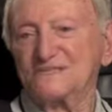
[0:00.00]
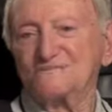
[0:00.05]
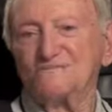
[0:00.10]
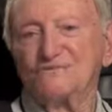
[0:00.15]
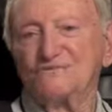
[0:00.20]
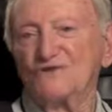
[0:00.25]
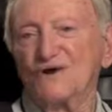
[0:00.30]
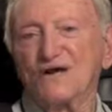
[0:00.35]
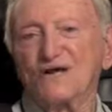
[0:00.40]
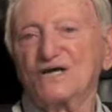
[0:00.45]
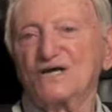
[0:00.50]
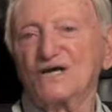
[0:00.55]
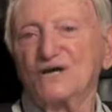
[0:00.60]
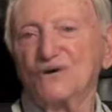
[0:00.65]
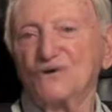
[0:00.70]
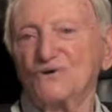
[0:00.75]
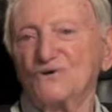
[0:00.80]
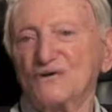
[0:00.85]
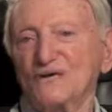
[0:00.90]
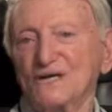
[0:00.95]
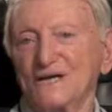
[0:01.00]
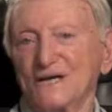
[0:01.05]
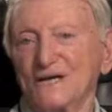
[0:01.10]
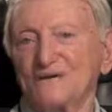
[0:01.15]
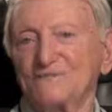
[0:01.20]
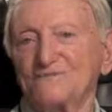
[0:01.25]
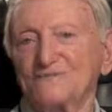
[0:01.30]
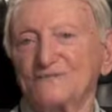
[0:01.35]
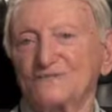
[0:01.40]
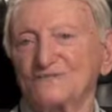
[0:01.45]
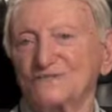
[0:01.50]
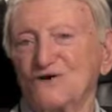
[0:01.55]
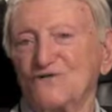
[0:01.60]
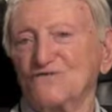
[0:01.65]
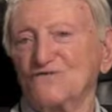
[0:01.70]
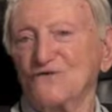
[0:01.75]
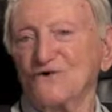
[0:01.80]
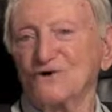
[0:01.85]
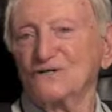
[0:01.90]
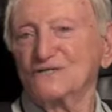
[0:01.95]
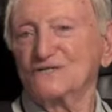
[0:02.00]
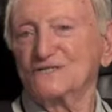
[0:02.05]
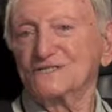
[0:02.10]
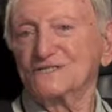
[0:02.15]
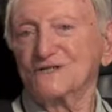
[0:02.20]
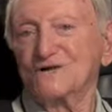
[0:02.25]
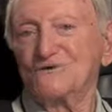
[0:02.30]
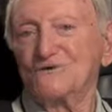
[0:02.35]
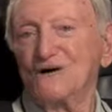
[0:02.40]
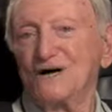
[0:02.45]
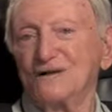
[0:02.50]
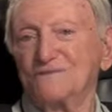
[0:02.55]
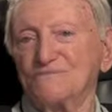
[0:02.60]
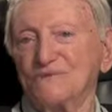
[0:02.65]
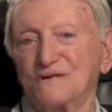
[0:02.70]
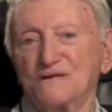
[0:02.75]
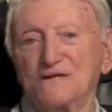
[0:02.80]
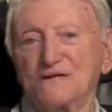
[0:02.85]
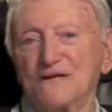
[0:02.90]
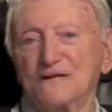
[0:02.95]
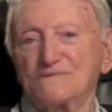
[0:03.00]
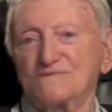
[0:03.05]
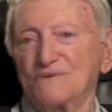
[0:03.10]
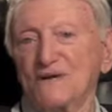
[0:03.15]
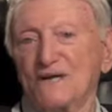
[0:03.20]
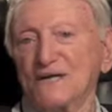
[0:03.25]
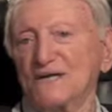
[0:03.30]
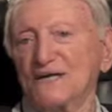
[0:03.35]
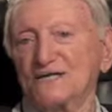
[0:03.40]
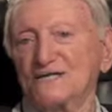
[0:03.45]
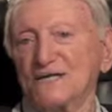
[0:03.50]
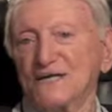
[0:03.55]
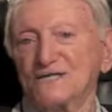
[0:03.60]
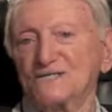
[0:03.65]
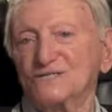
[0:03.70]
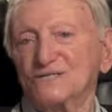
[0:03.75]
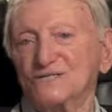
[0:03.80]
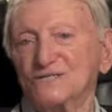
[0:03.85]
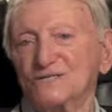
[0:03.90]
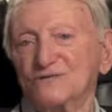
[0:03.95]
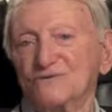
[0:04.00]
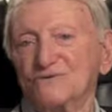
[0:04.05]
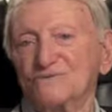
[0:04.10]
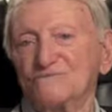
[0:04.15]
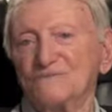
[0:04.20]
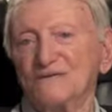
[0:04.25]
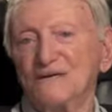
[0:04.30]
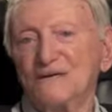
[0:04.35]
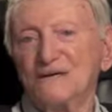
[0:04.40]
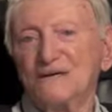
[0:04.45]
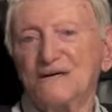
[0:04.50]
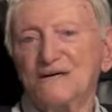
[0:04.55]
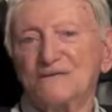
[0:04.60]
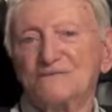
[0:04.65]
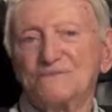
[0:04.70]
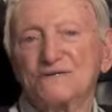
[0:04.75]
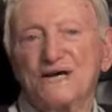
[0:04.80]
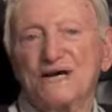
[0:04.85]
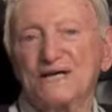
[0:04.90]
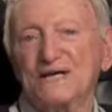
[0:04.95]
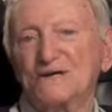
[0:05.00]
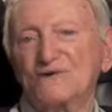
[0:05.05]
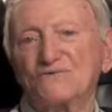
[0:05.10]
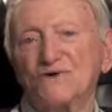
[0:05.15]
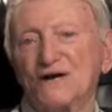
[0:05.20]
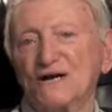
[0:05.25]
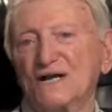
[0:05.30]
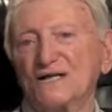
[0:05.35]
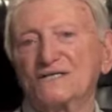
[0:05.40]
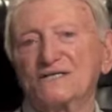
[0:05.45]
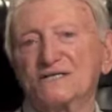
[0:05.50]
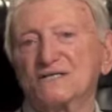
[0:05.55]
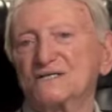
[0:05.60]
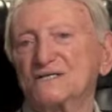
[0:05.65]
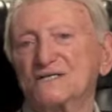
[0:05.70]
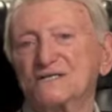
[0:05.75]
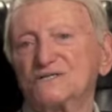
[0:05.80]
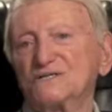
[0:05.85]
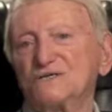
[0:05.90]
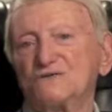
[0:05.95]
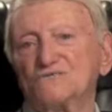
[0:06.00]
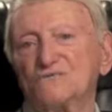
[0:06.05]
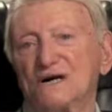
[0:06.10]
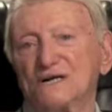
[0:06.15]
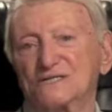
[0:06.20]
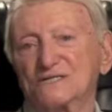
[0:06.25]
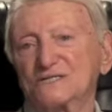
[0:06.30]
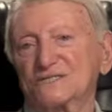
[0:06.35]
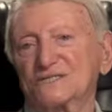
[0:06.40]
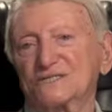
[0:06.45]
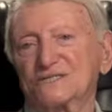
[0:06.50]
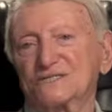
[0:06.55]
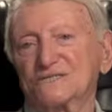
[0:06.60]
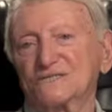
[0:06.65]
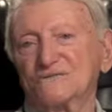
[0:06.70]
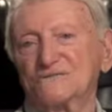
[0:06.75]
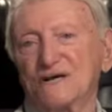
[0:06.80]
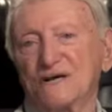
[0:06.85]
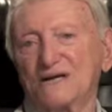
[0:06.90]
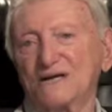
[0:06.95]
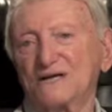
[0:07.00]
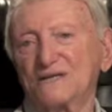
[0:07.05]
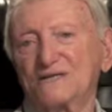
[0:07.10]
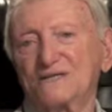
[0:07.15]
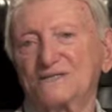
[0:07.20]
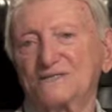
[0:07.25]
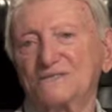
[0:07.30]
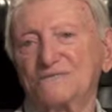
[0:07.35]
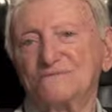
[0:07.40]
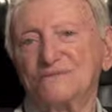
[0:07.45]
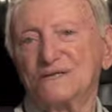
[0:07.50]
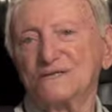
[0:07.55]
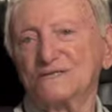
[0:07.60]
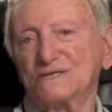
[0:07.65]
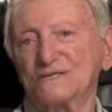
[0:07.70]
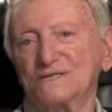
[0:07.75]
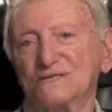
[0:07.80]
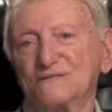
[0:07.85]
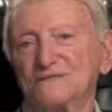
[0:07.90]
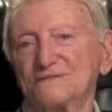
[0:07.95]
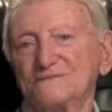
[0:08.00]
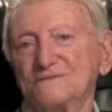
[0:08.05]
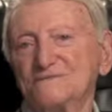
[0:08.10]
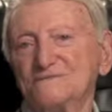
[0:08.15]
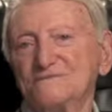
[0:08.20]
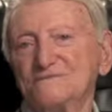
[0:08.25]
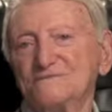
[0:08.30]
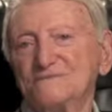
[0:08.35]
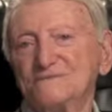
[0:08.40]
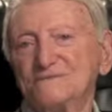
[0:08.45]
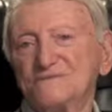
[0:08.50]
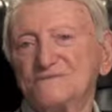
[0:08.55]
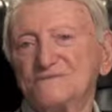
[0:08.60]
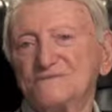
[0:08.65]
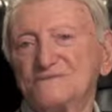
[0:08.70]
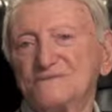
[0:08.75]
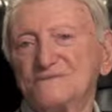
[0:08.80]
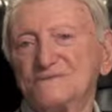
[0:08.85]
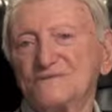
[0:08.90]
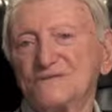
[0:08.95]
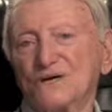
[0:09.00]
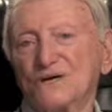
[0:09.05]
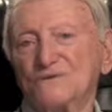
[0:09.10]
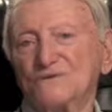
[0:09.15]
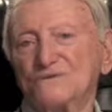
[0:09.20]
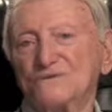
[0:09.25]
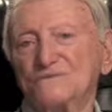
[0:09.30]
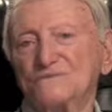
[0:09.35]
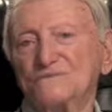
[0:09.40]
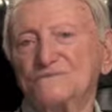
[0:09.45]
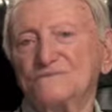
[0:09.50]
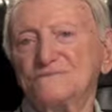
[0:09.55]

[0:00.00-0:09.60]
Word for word: ridicule him and so forth and so on, but he didn't pay any attention to them. But I didn't run into too much, too many, too much. Now, so,